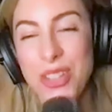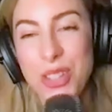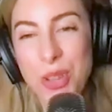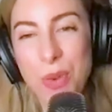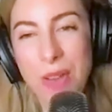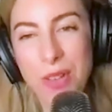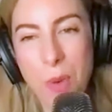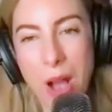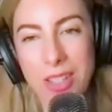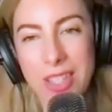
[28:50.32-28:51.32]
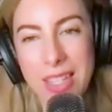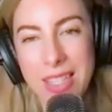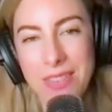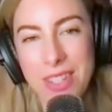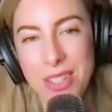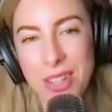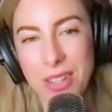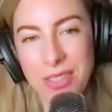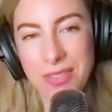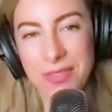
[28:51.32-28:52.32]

Did you ever watch that 70s show?